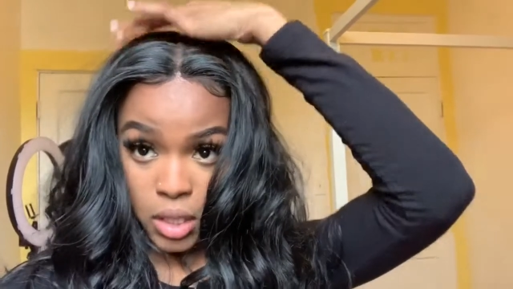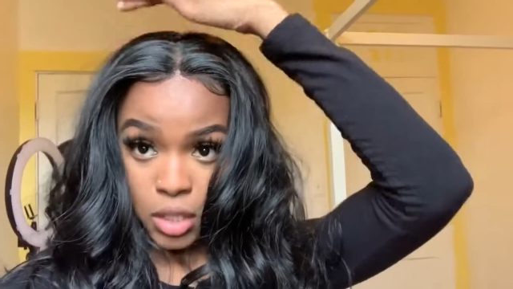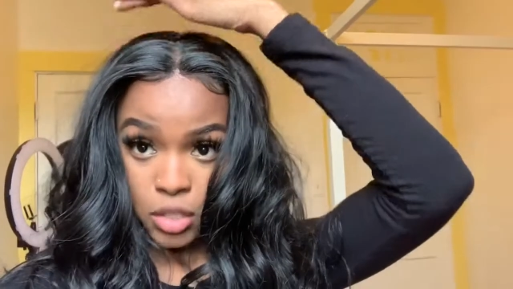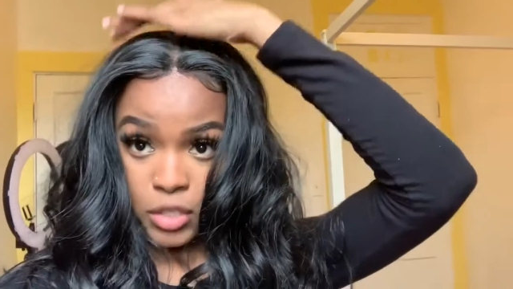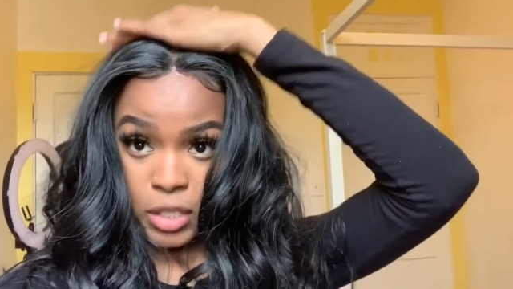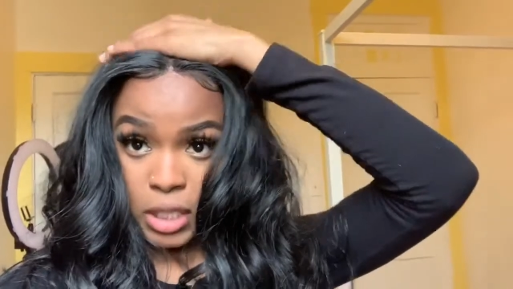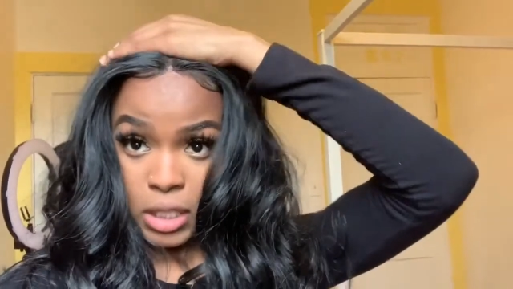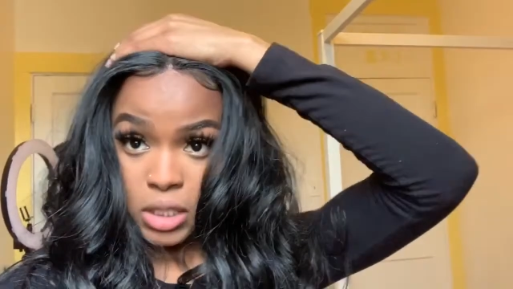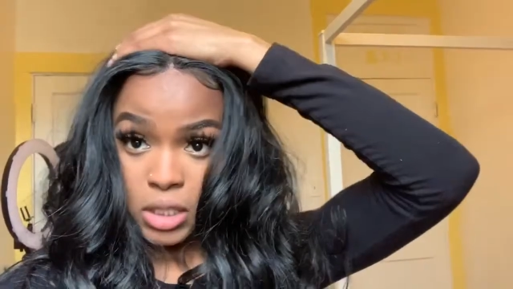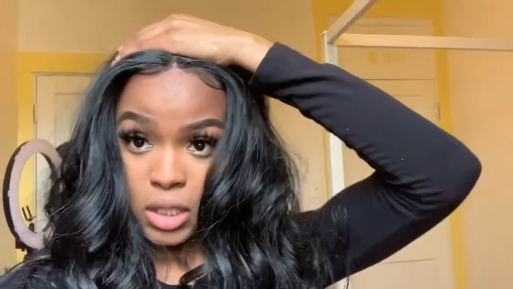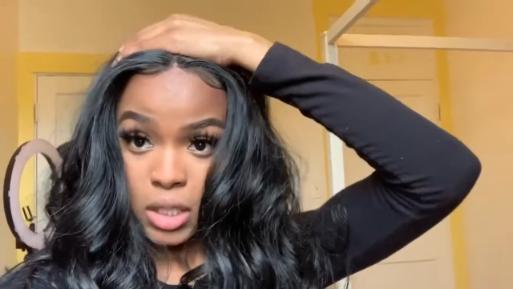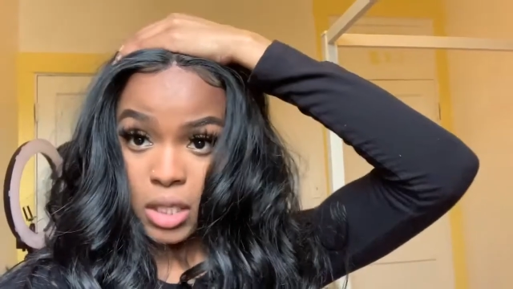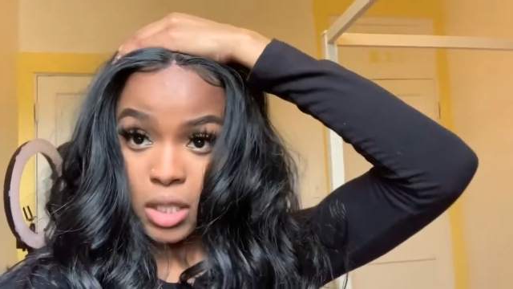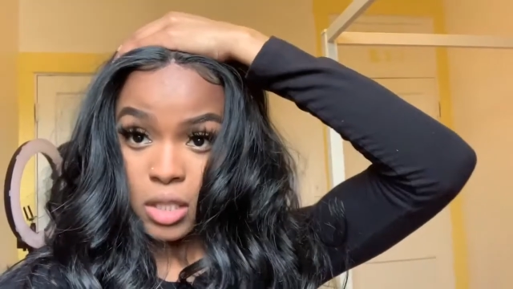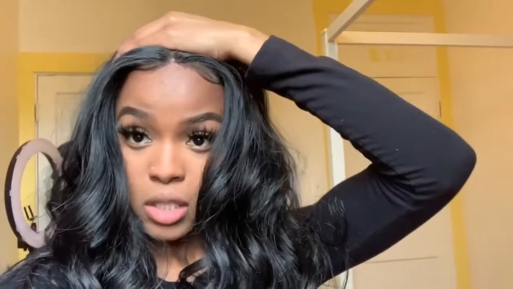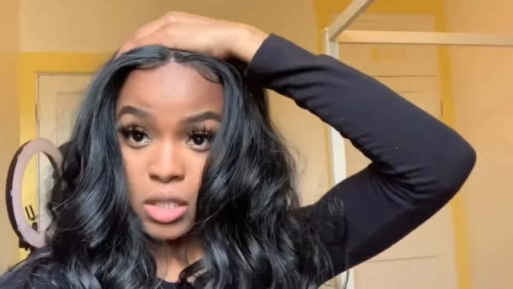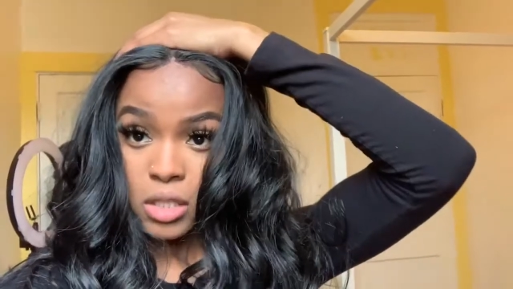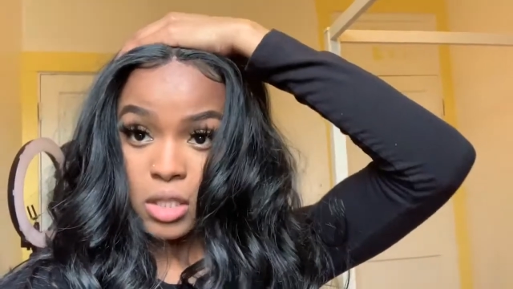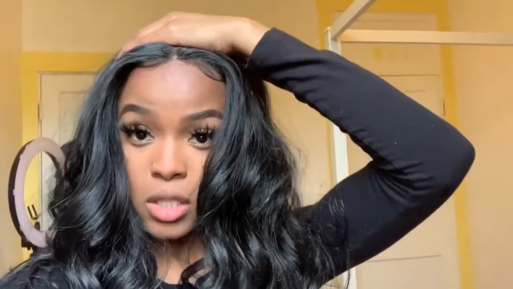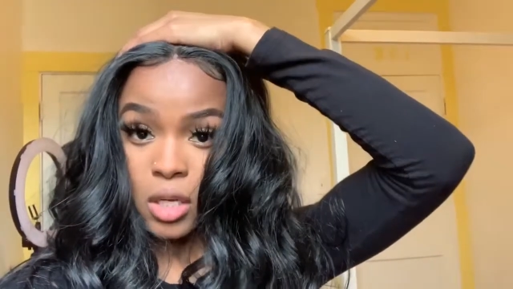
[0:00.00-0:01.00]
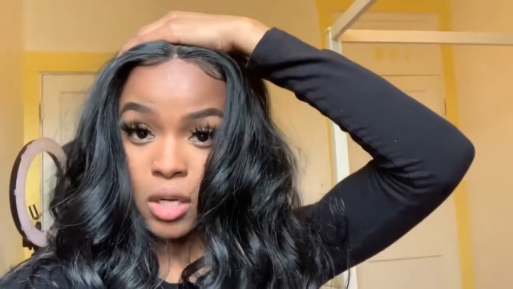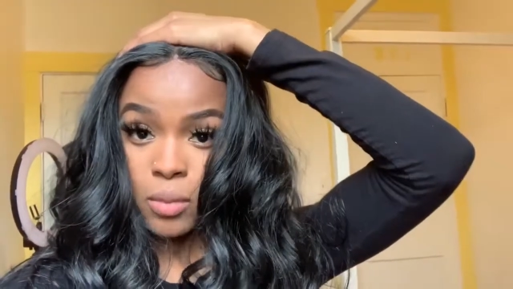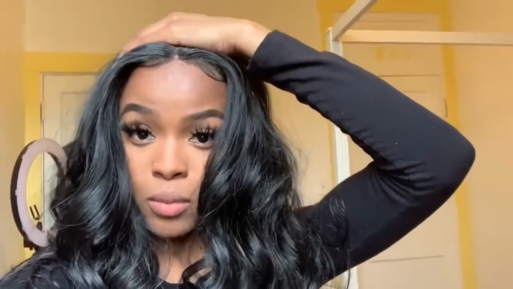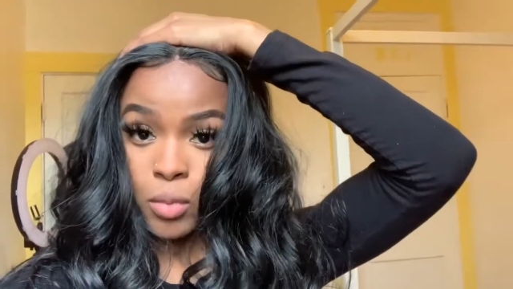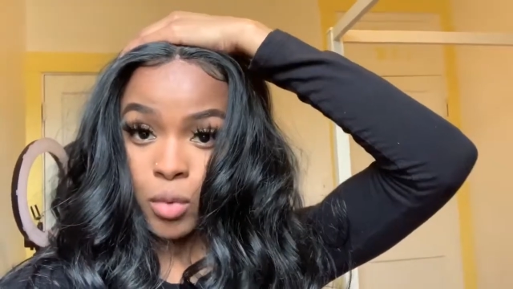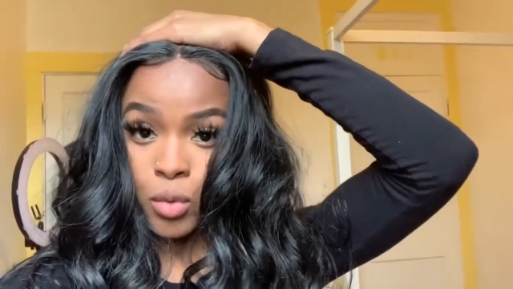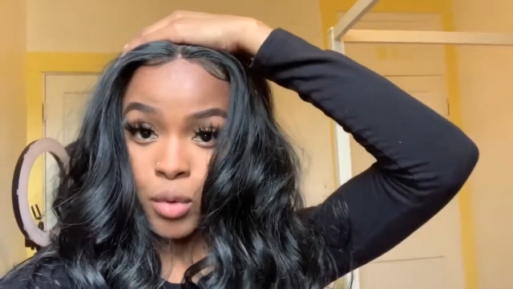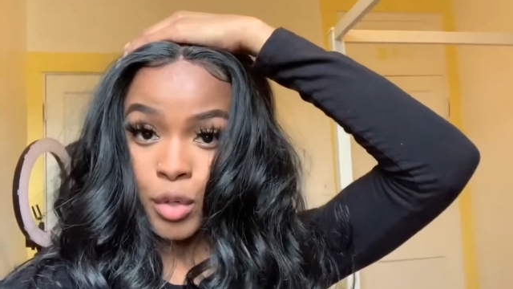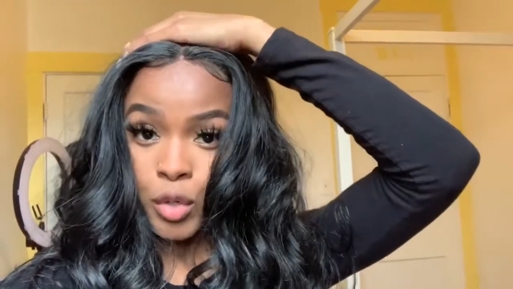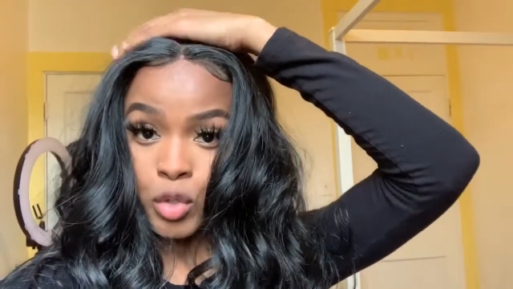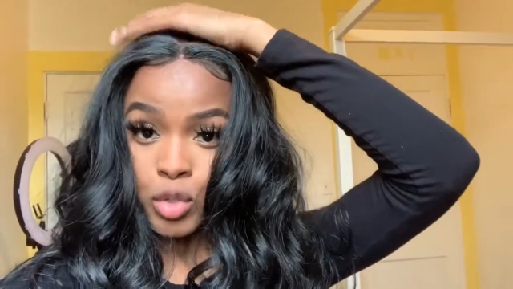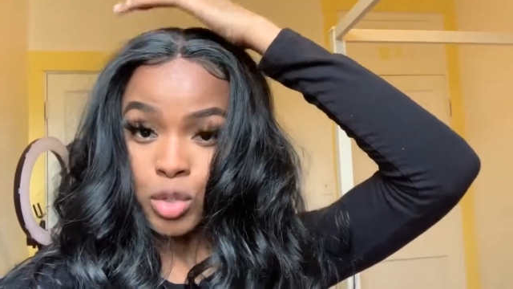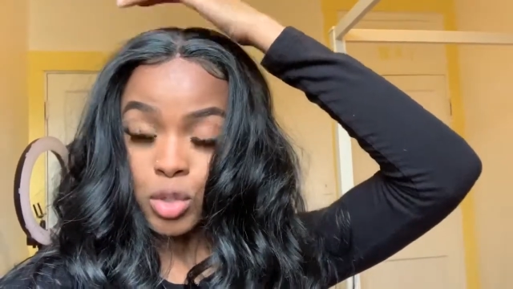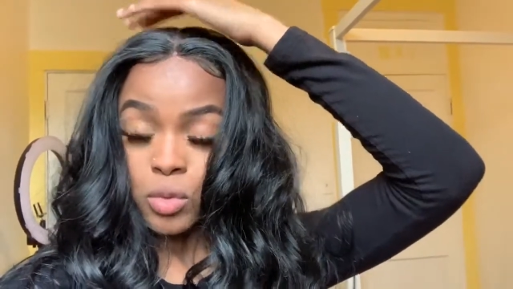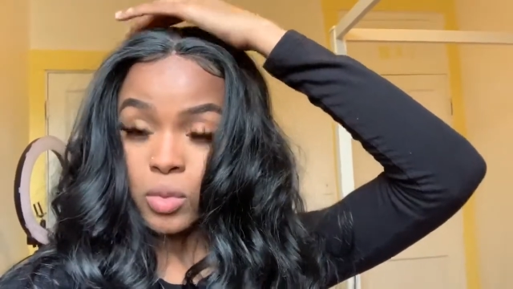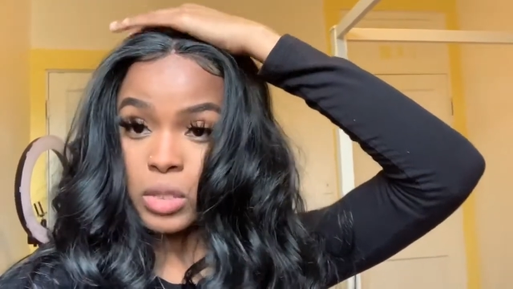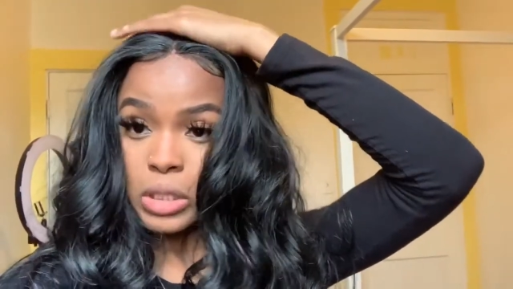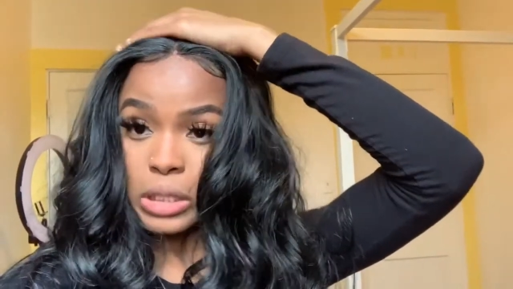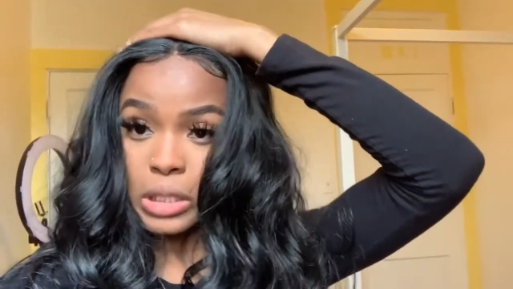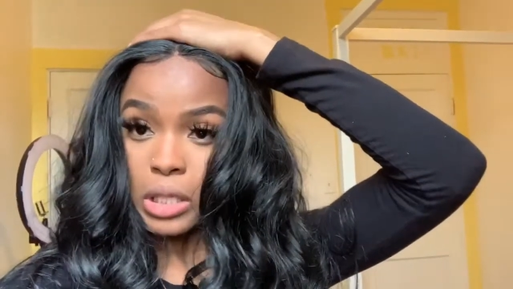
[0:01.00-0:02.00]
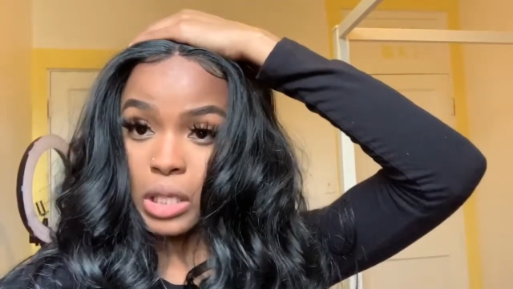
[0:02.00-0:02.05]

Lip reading: I tried to lay this down more so it's